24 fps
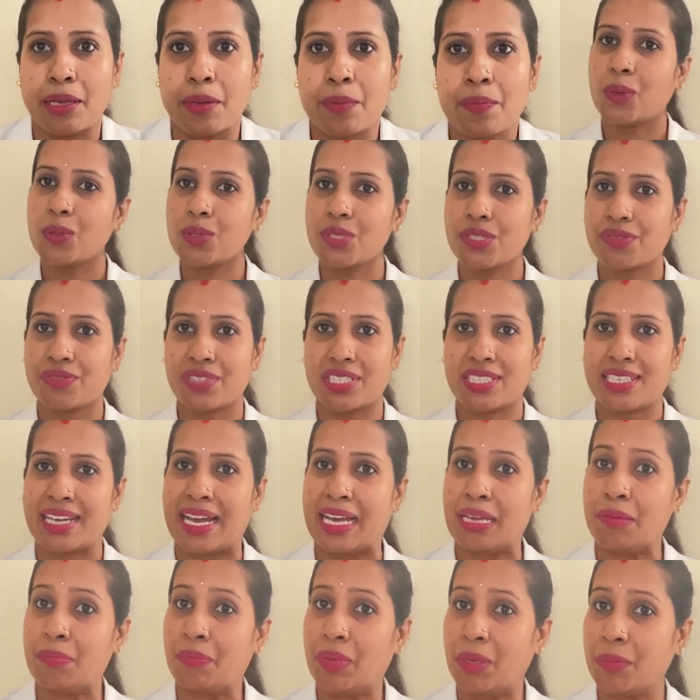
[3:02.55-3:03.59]
Most of the
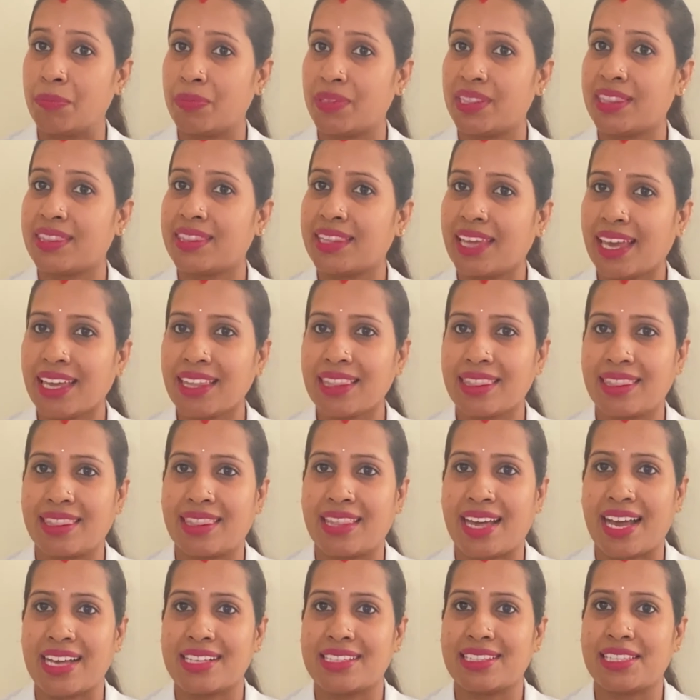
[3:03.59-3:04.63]
time people think
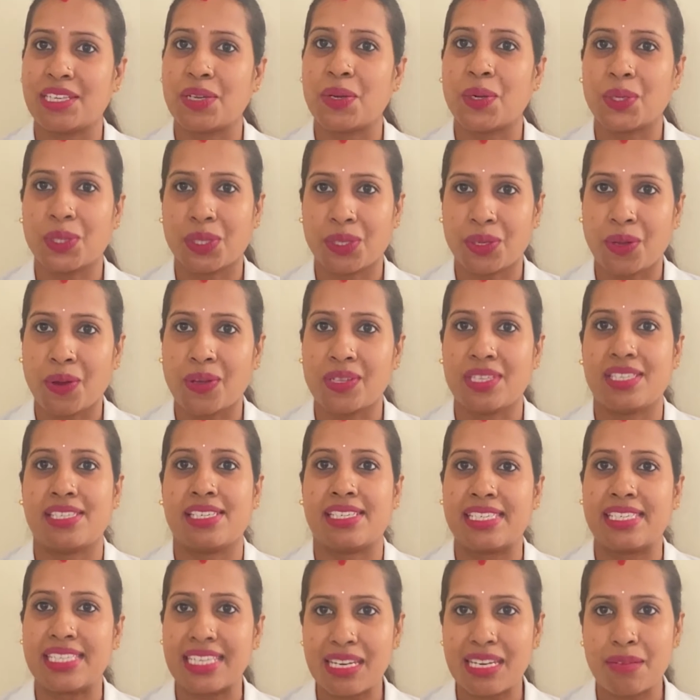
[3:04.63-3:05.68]
that the
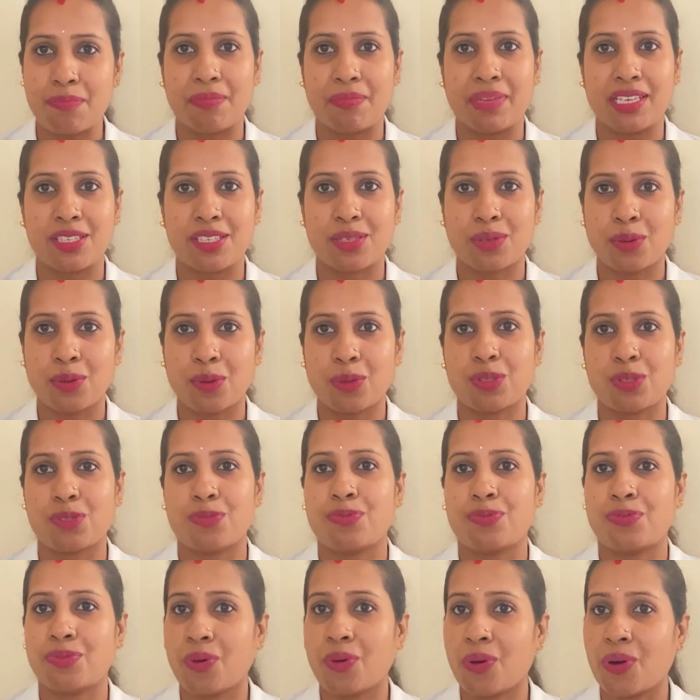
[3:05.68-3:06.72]
orthodontic treatment goes
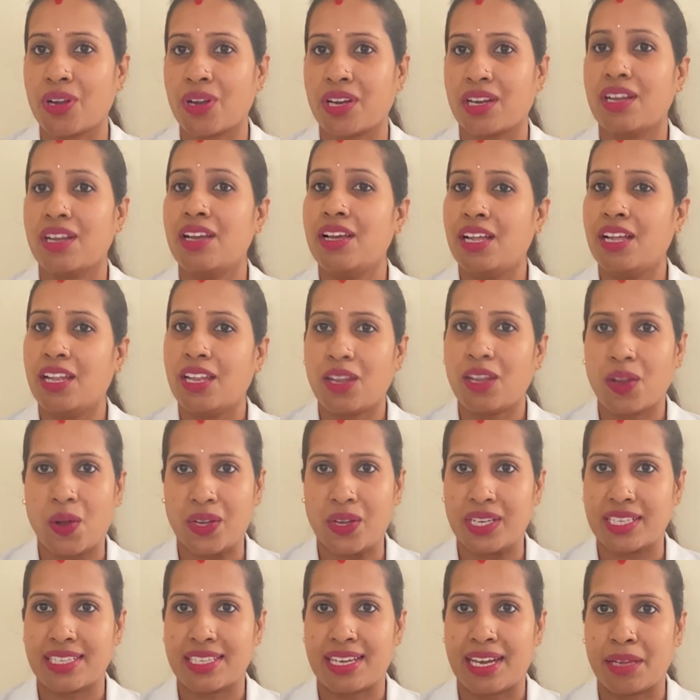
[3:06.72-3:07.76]
for
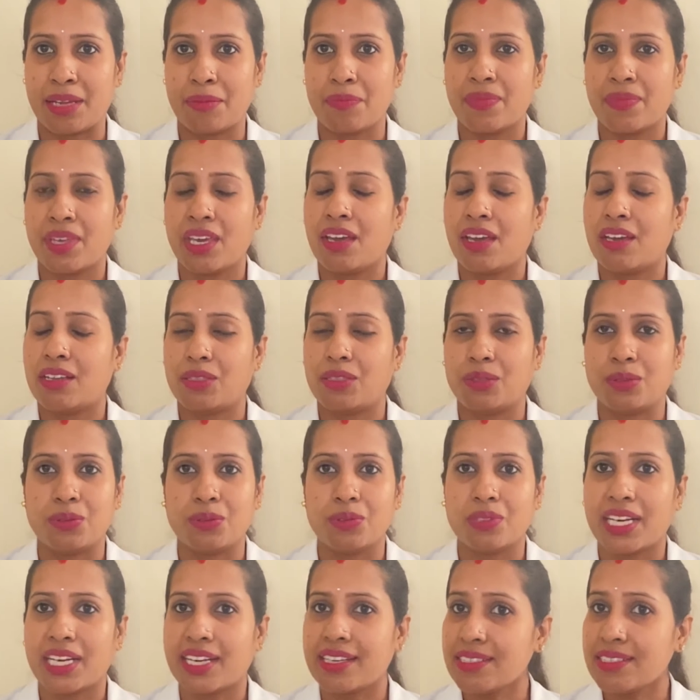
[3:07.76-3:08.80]
longer time. No,
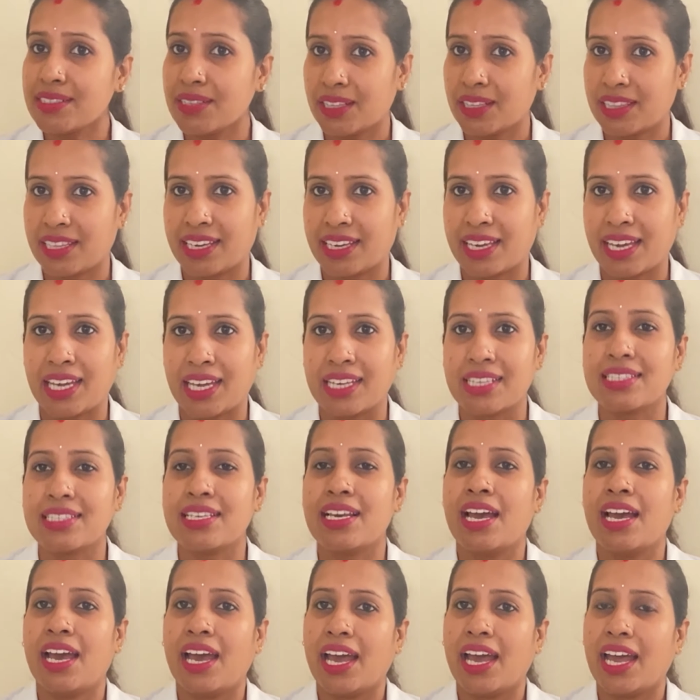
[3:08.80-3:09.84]
that is not the case.
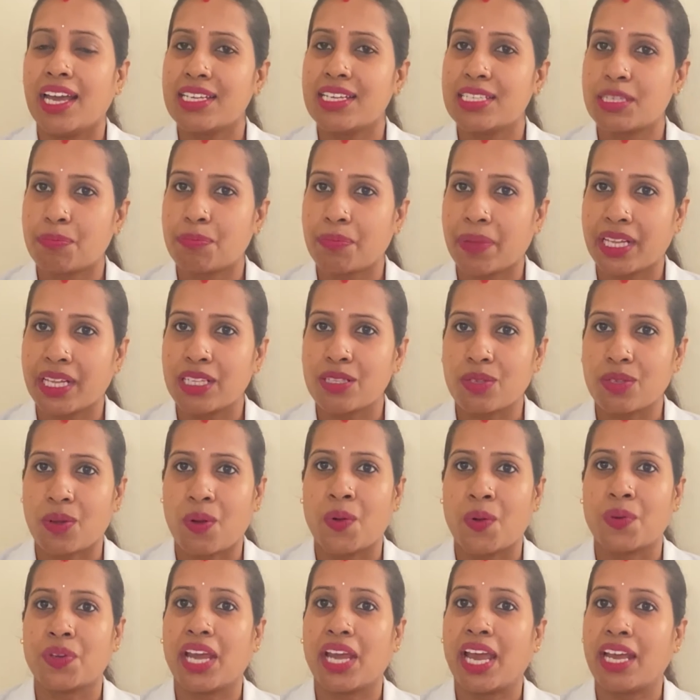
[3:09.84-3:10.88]
It depends
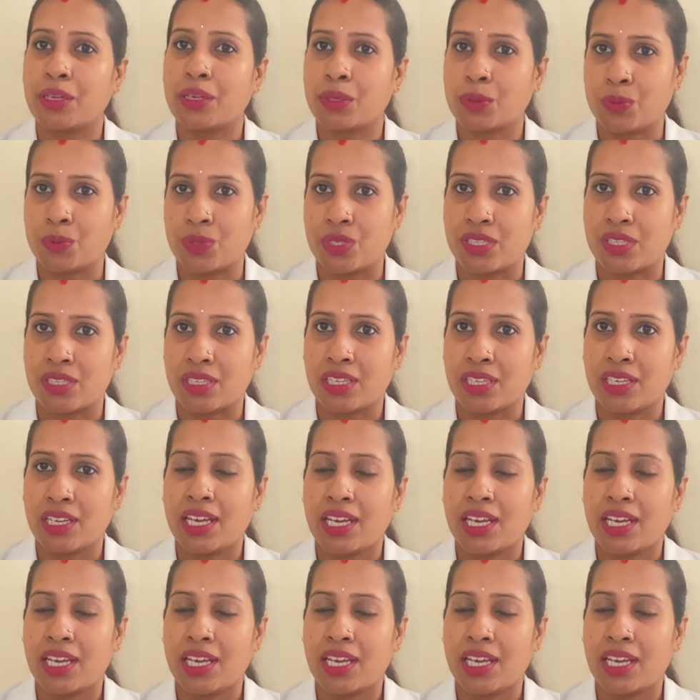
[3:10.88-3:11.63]
on individual.